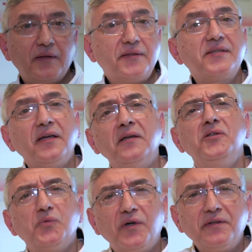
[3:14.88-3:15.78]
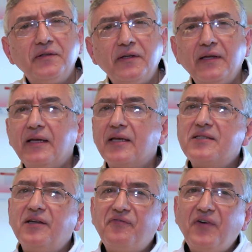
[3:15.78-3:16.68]
The second one is
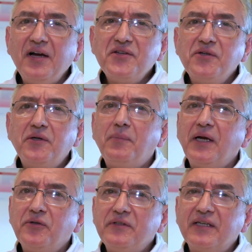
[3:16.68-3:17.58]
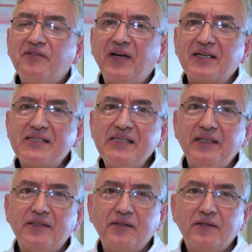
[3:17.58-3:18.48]
the Pfizer-BioNTech
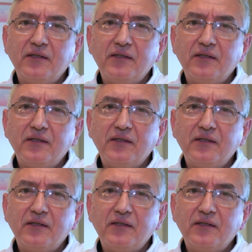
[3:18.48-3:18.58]
vaccine,